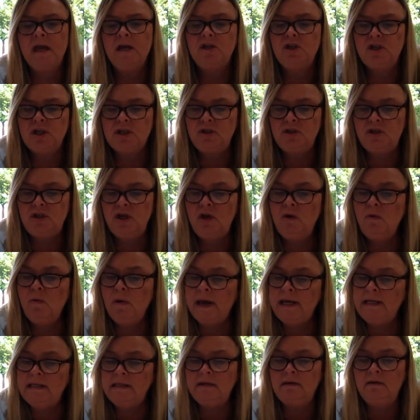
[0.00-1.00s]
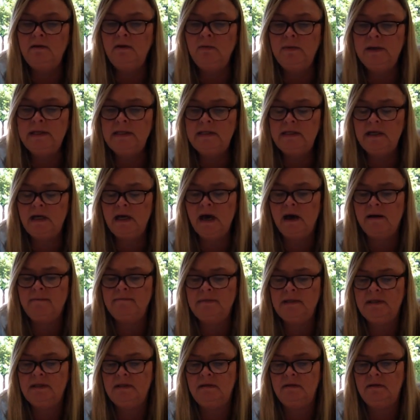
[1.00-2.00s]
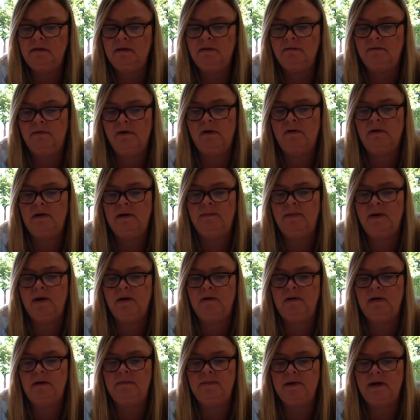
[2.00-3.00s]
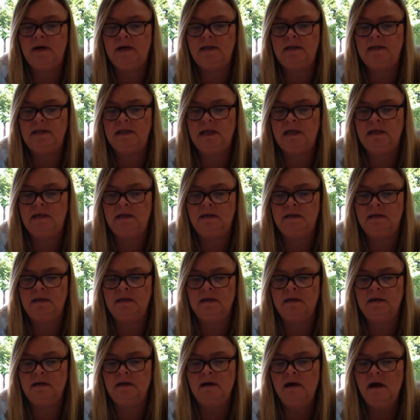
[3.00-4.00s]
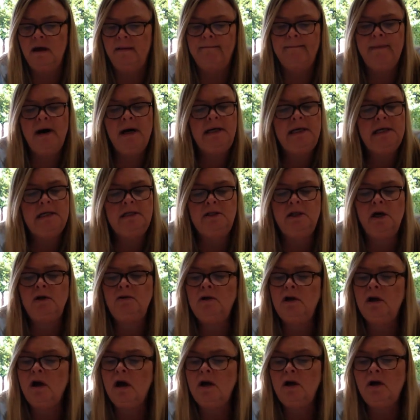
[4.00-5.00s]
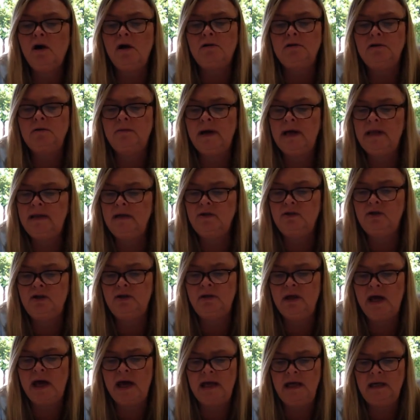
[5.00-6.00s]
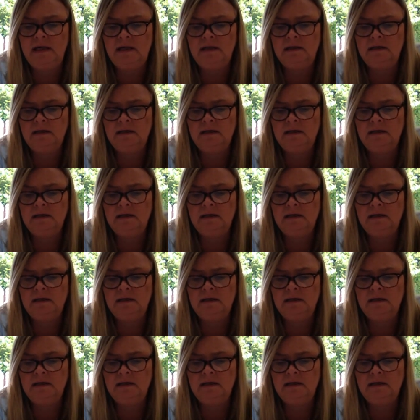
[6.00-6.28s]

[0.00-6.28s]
"Just you wait till the winter comes," the roly-poly bird said. "Monkeys don't like cold weather, do they?"